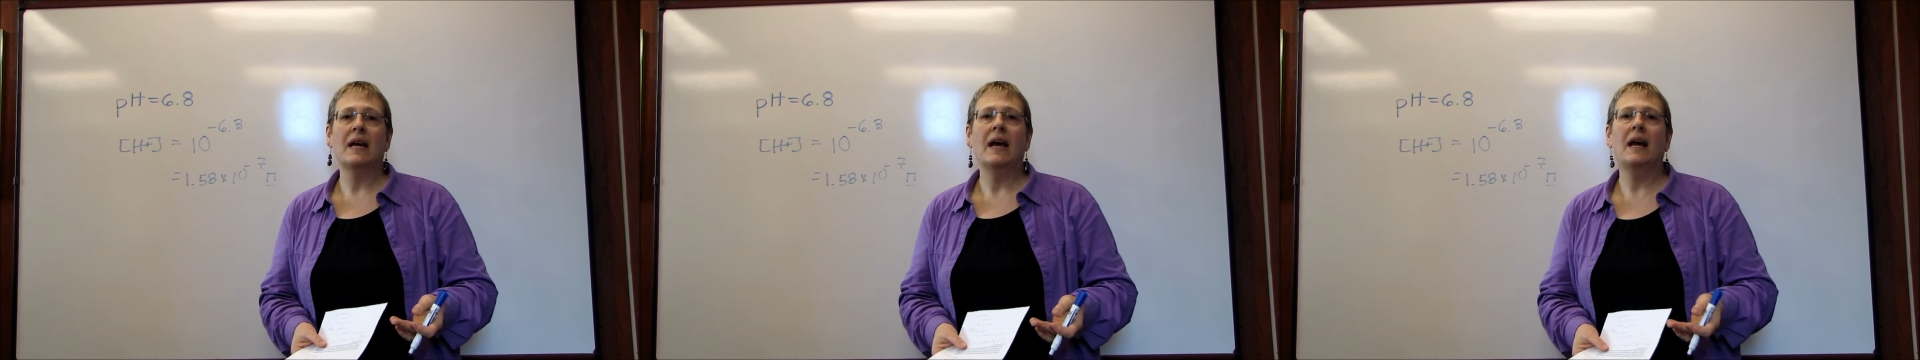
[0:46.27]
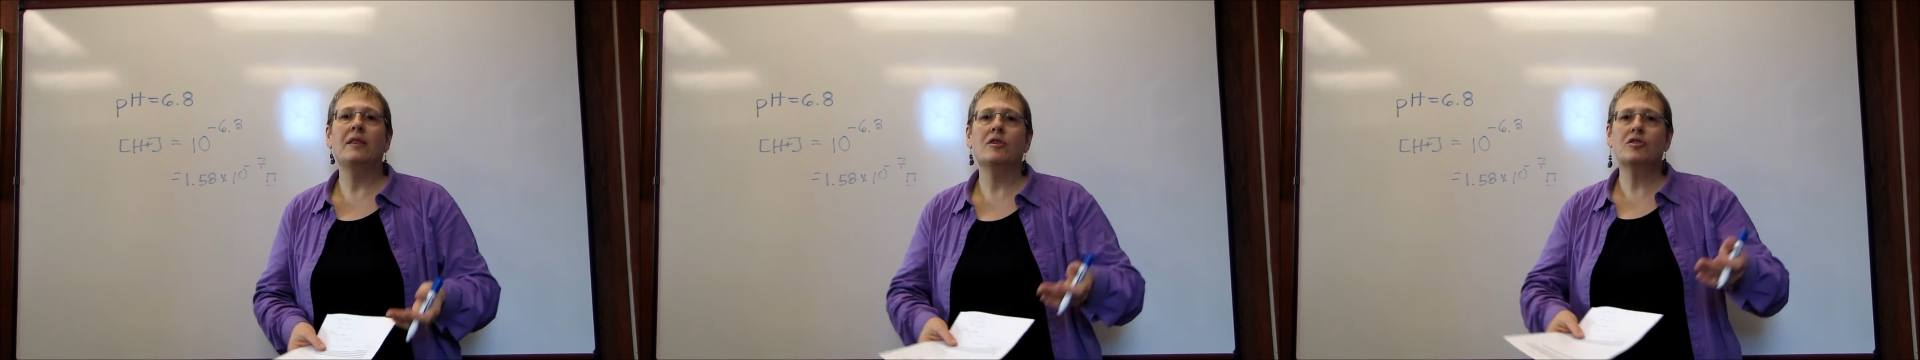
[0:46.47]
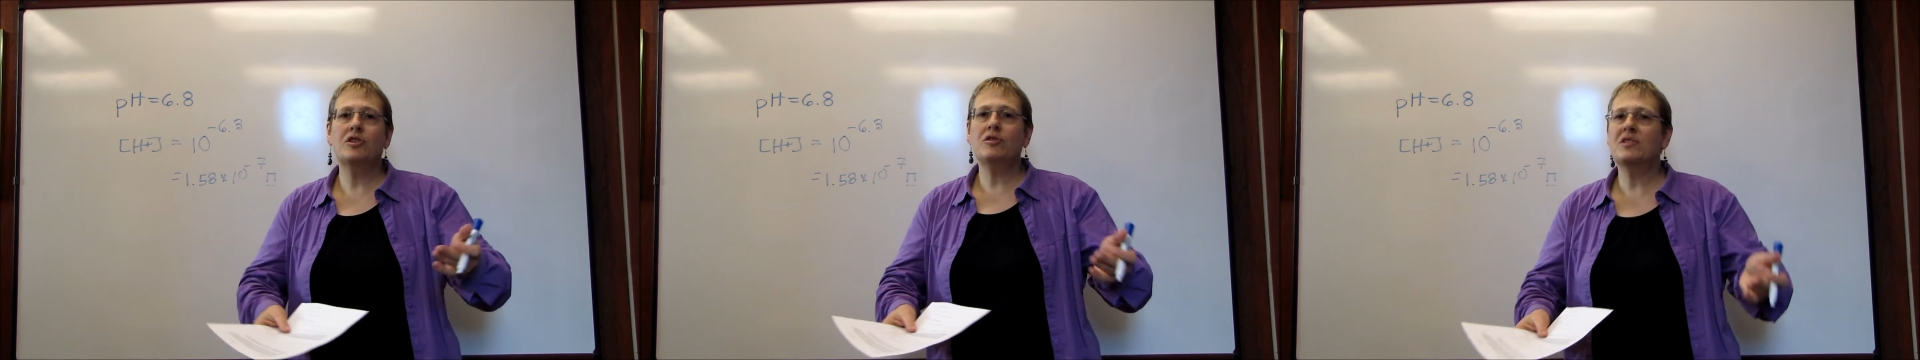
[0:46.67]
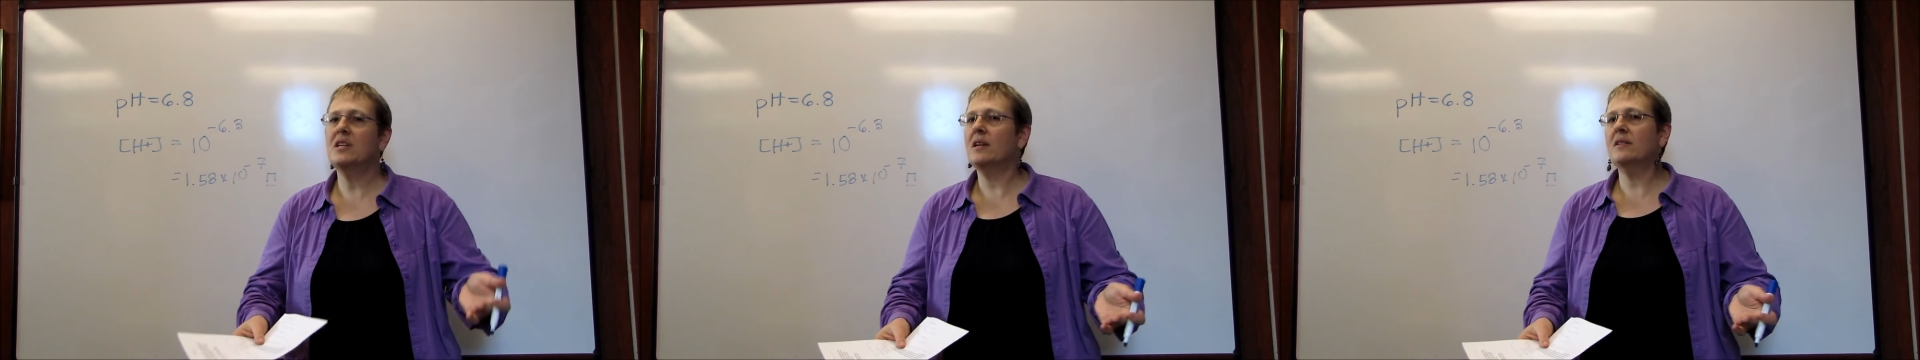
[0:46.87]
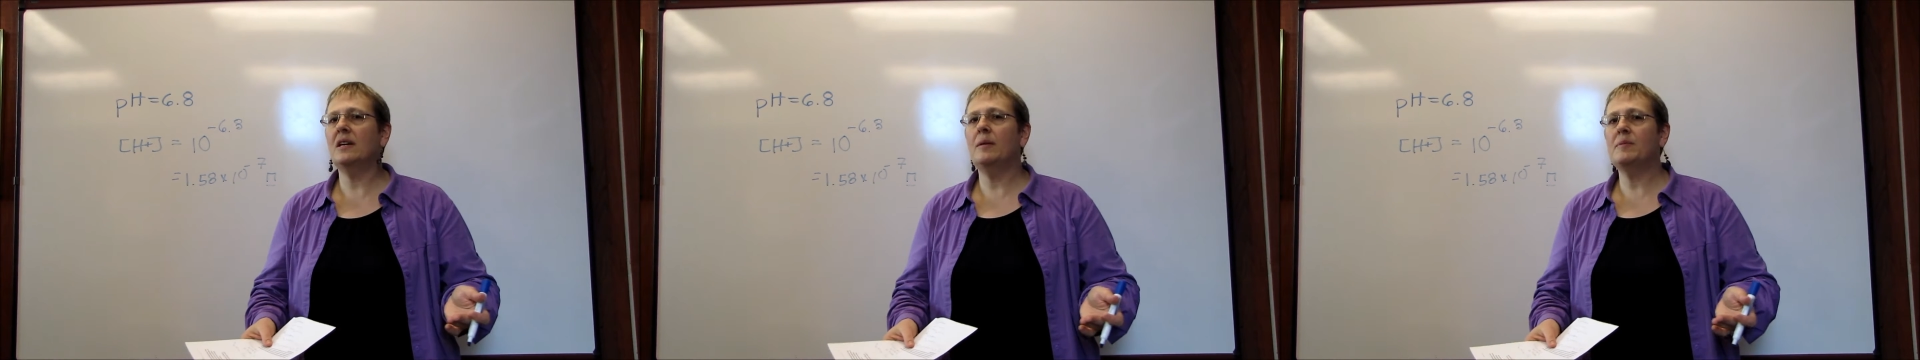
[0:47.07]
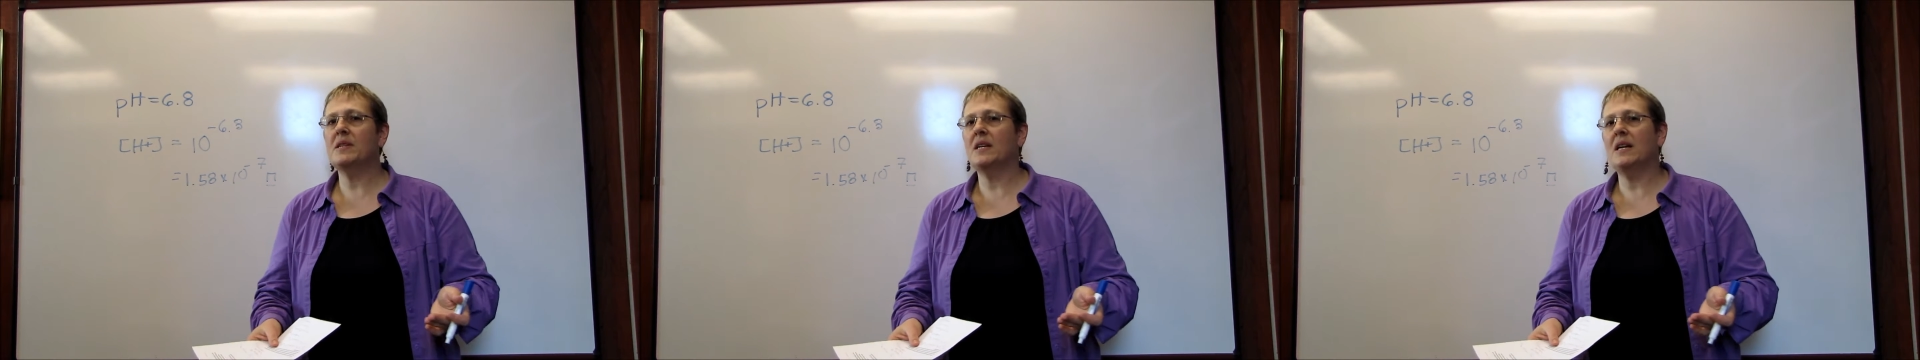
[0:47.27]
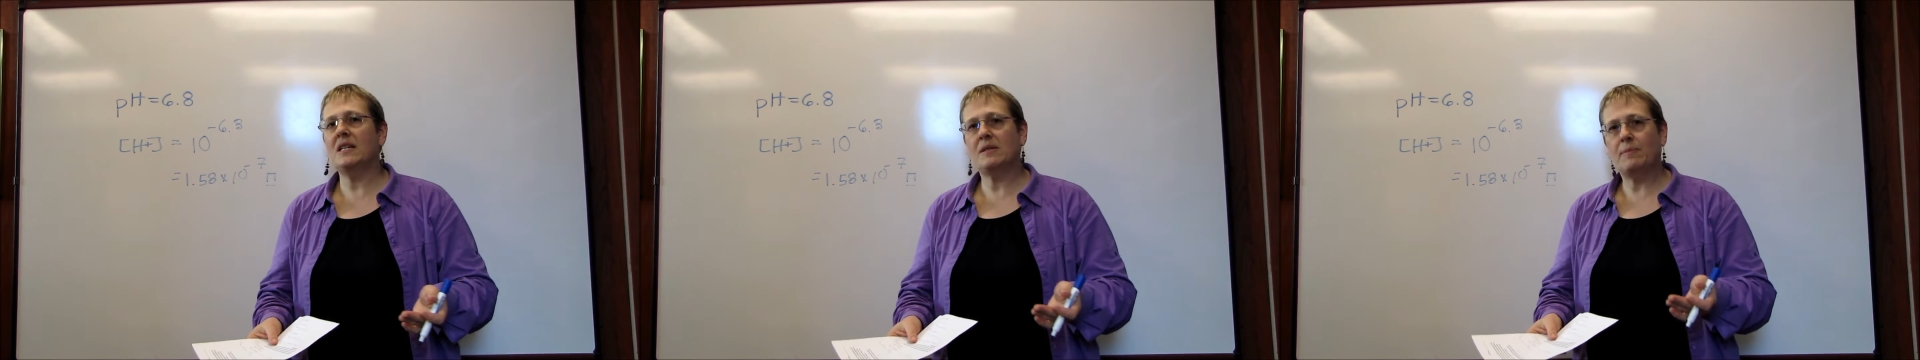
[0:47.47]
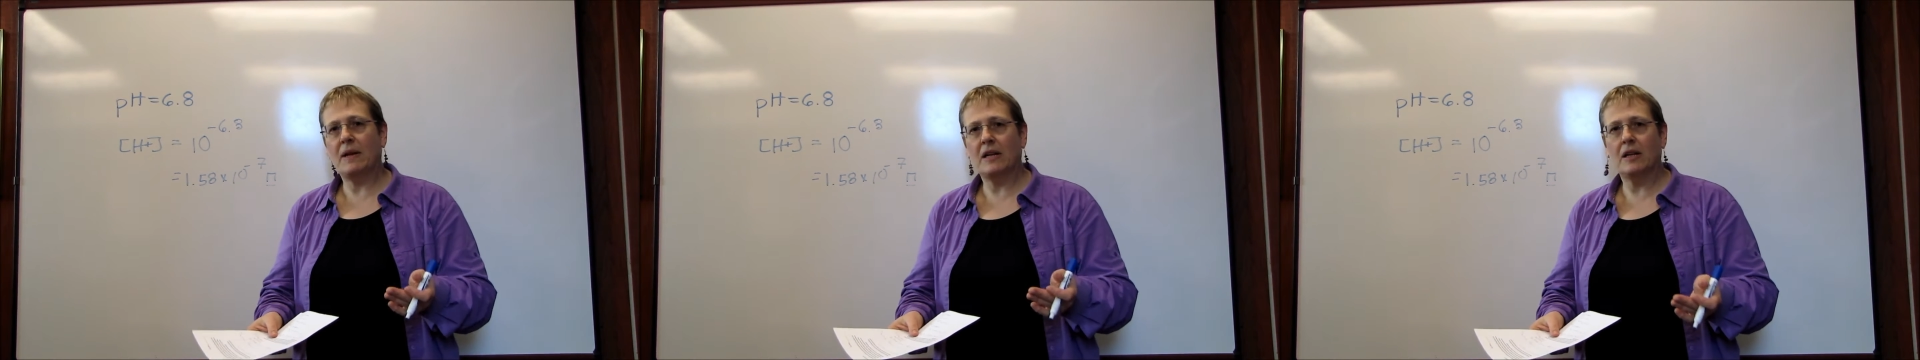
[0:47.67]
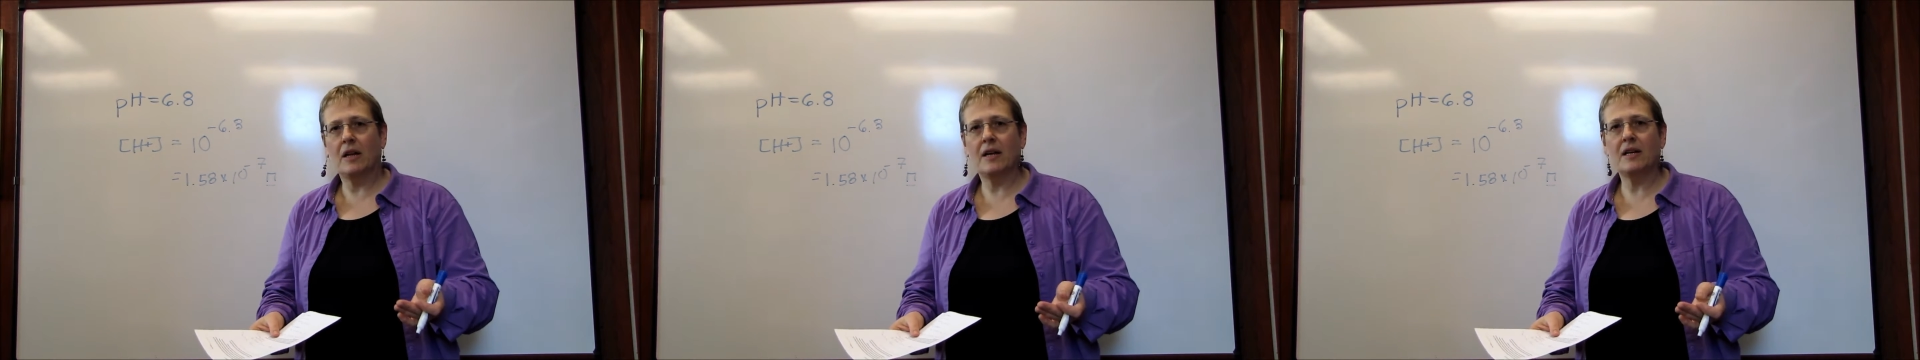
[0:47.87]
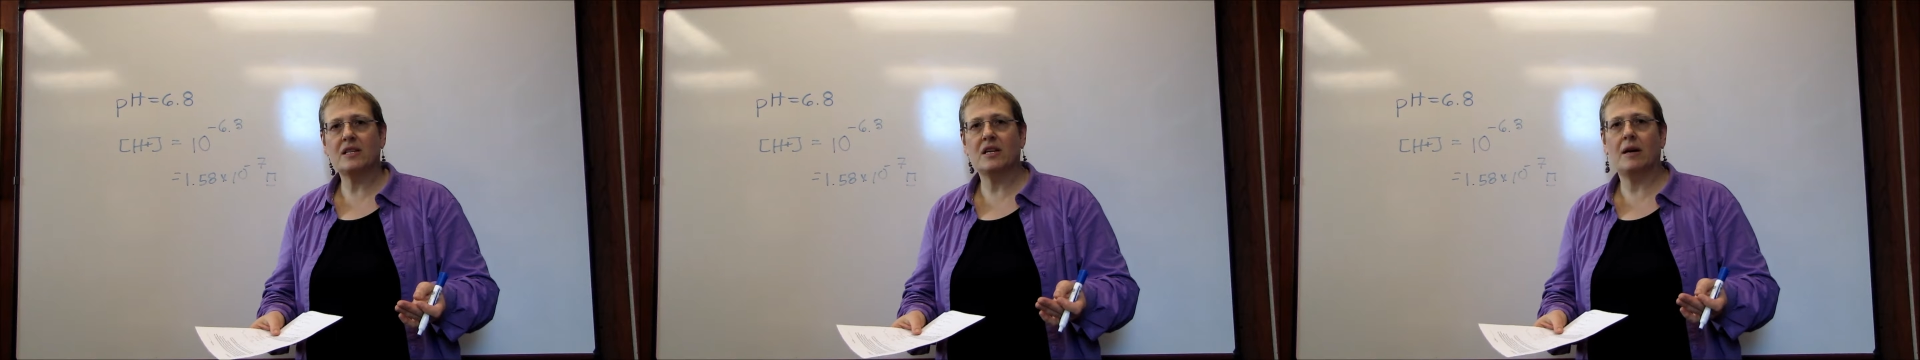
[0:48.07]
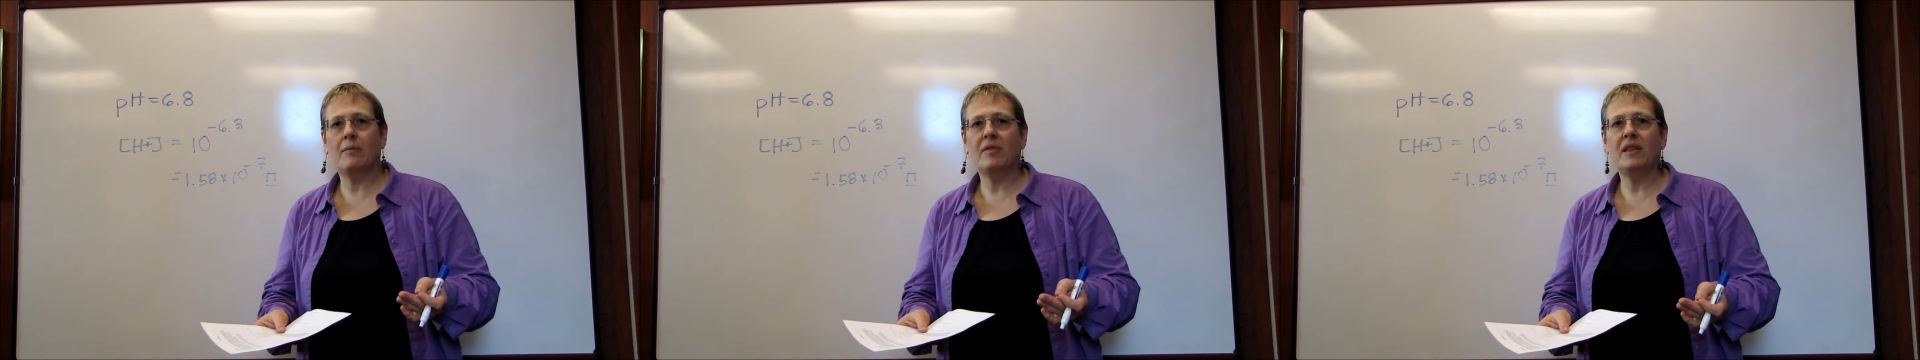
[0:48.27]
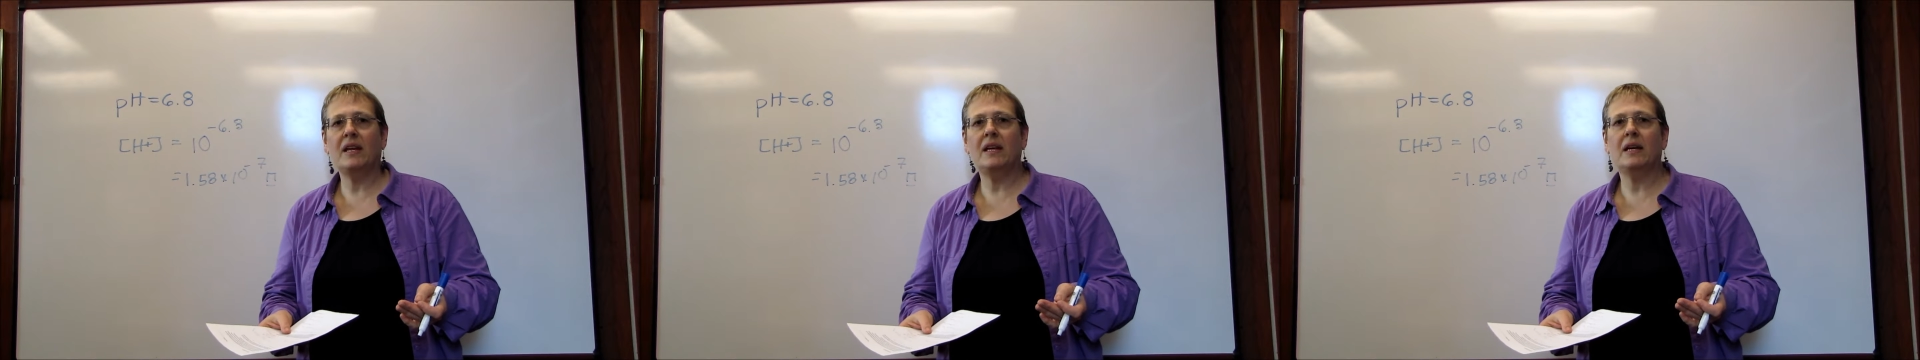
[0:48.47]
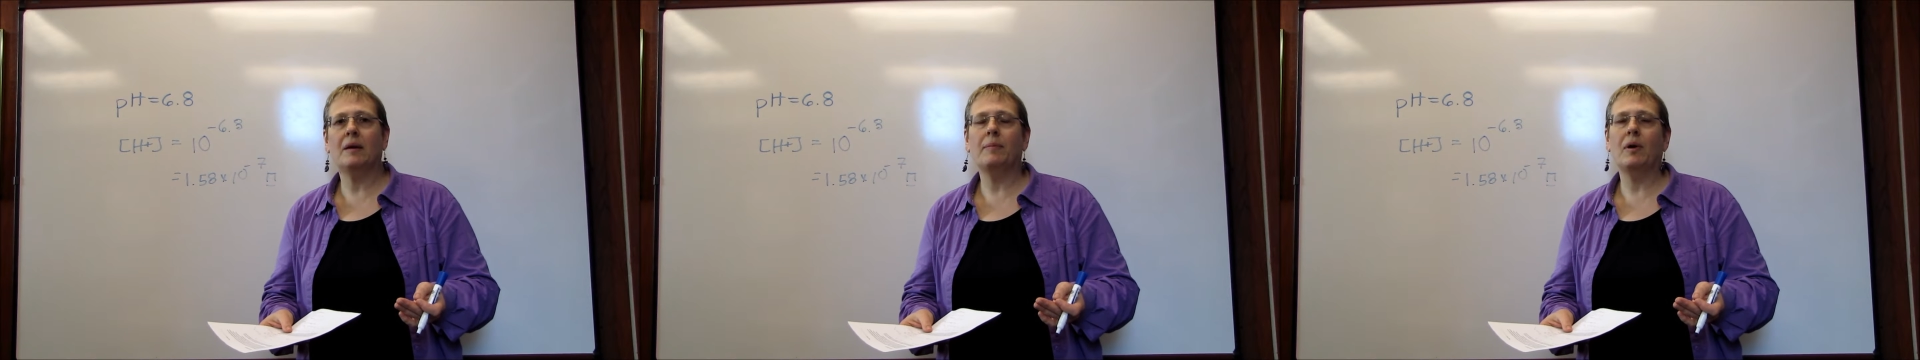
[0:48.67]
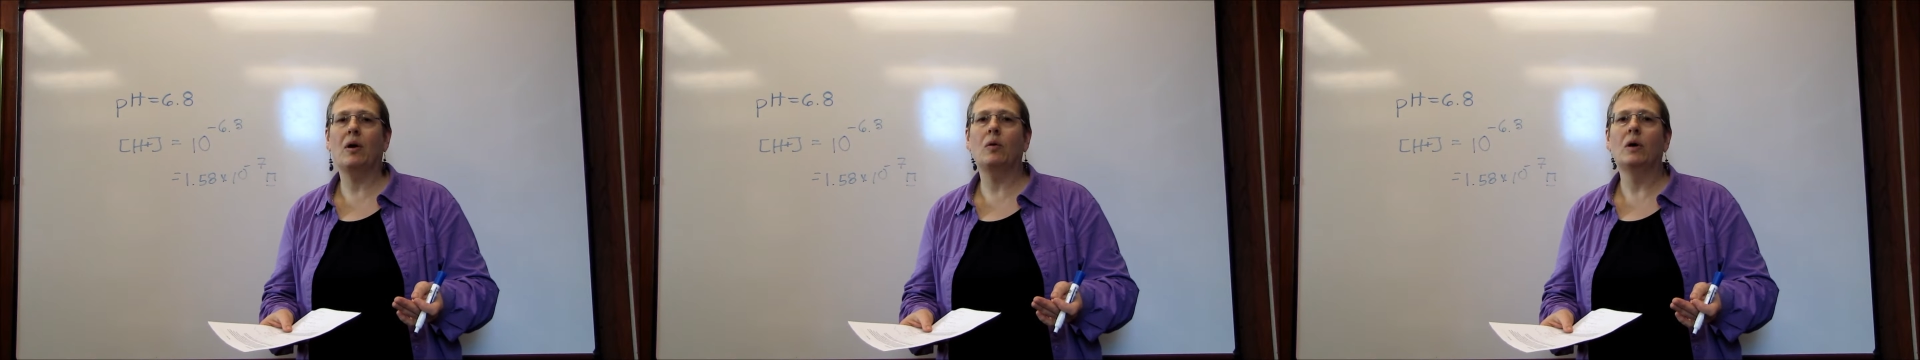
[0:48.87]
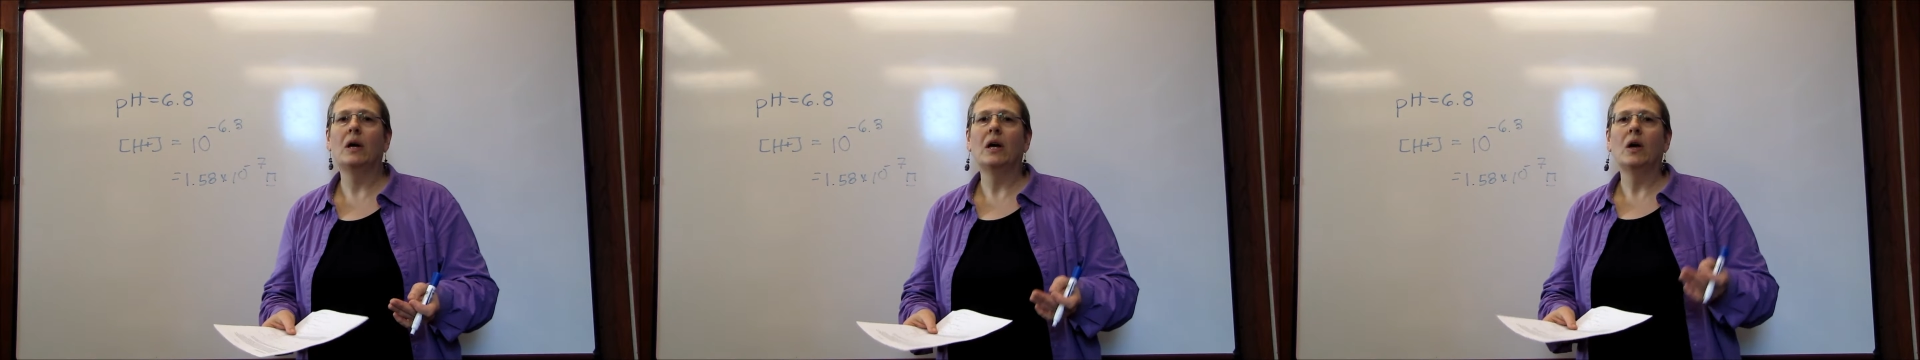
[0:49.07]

And there are two cell types that I spend a lot of time thinking about.